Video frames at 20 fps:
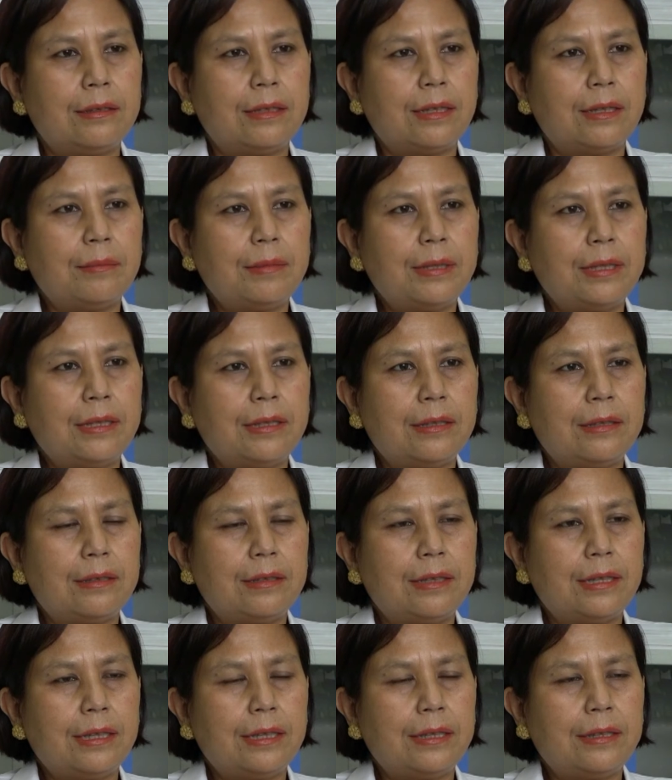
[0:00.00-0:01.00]

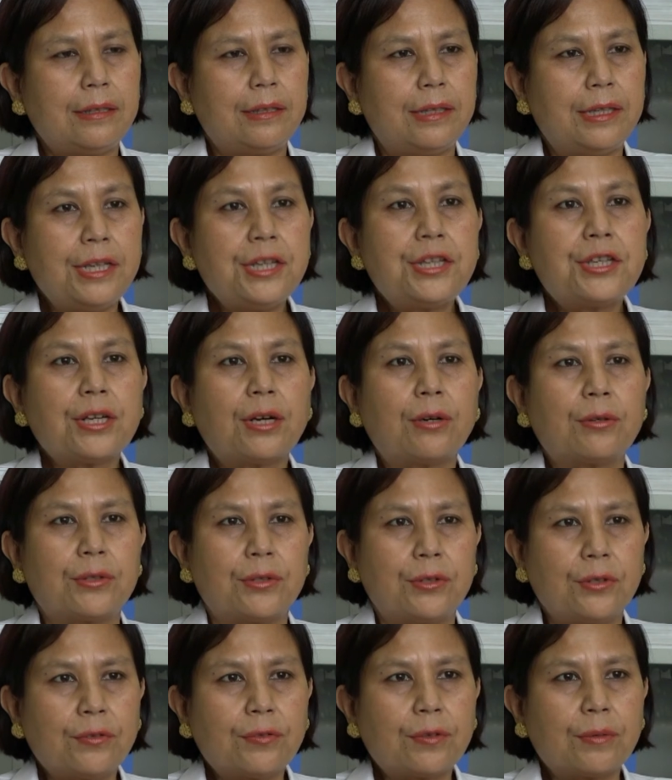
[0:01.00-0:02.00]
leach out,
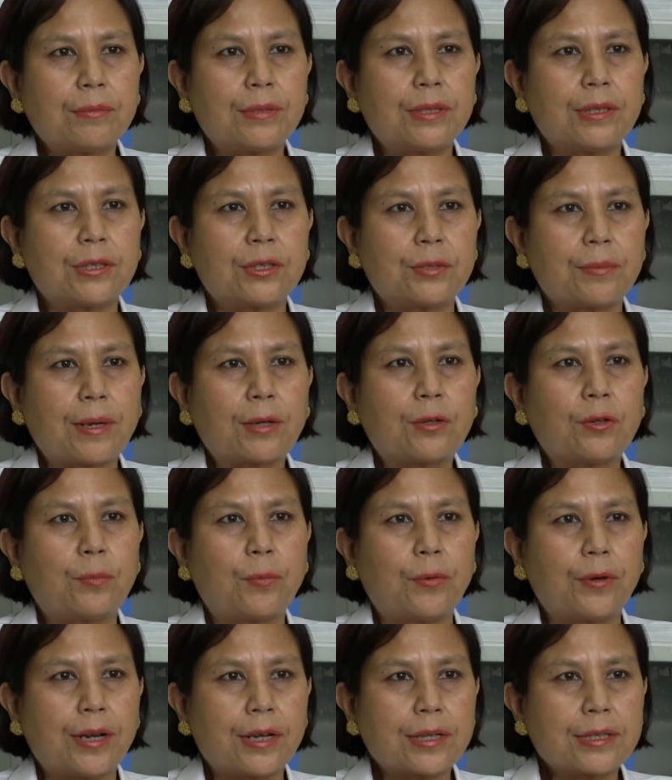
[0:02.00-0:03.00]
you know, from the tobacco
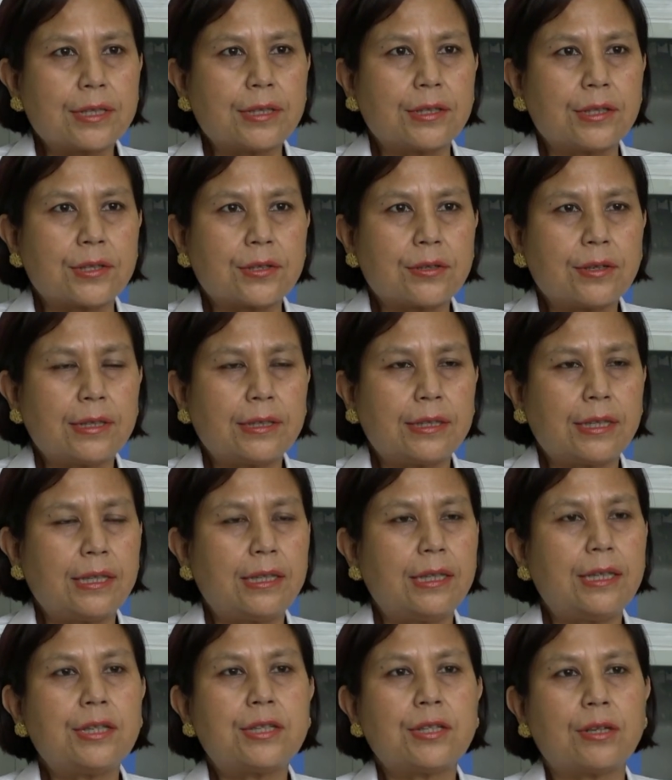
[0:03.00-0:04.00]
products in the soil, they
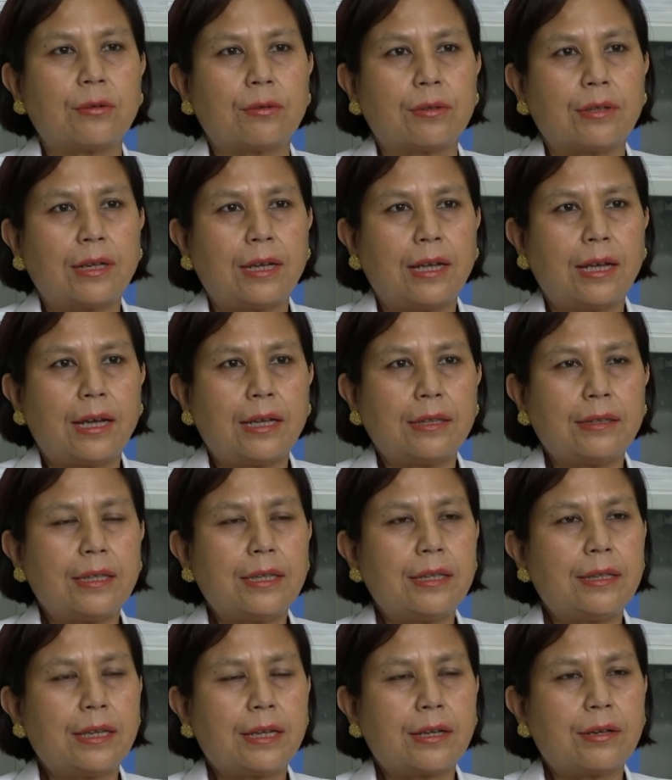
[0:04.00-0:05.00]
leach out. And
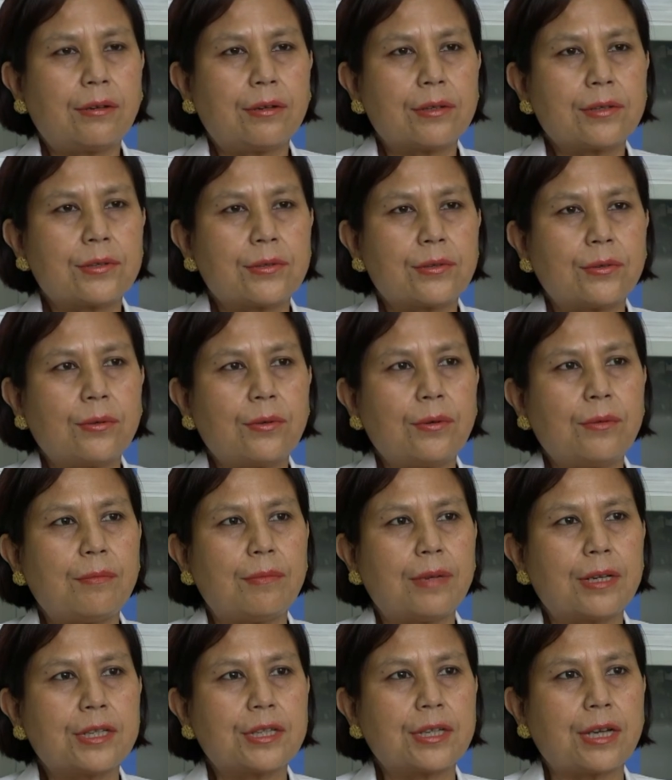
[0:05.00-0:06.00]
they cause so
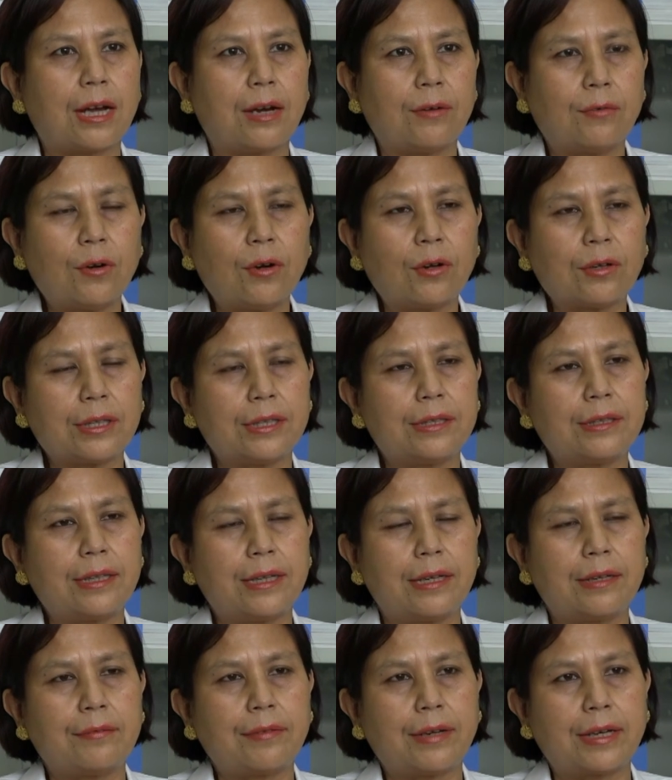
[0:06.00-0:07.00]
much havoc in the
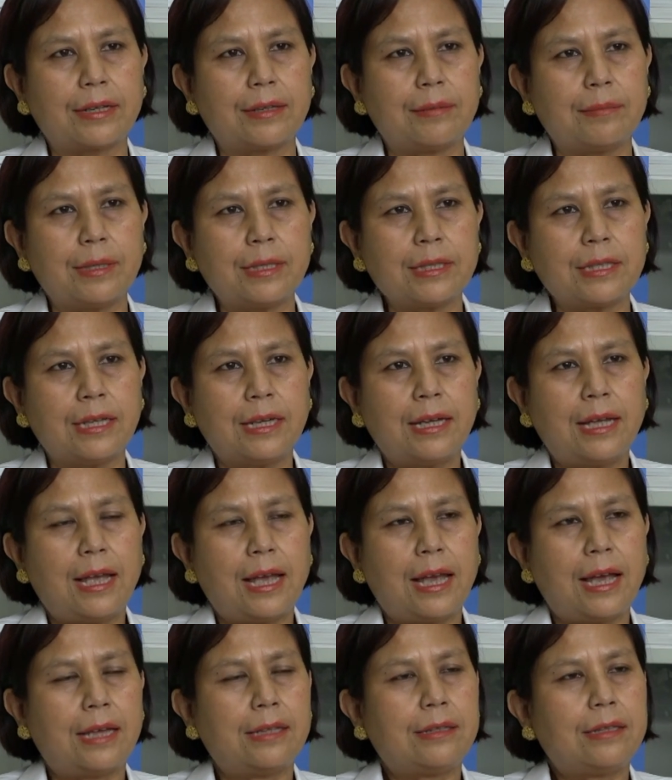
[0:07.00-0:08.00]
environment.
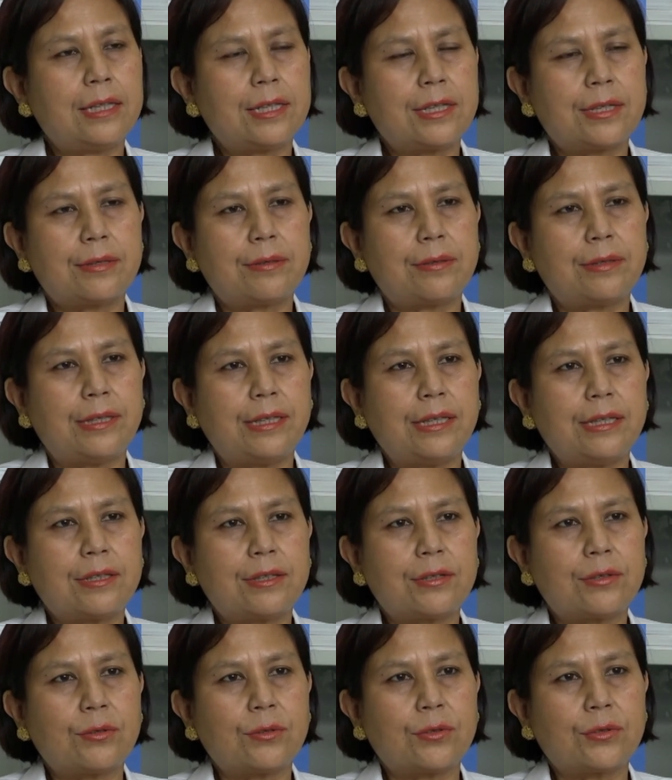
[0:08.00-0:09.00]
And this
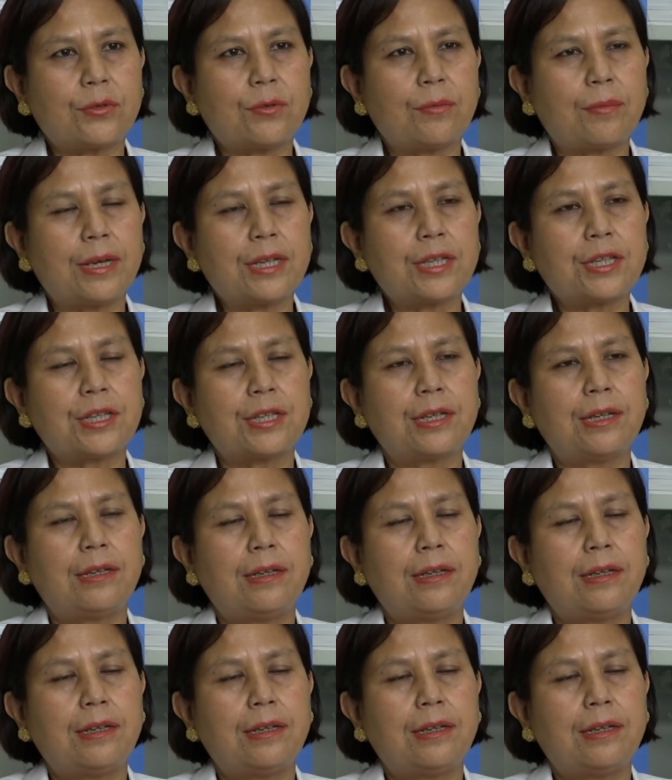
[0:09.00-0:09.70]
leads to so much,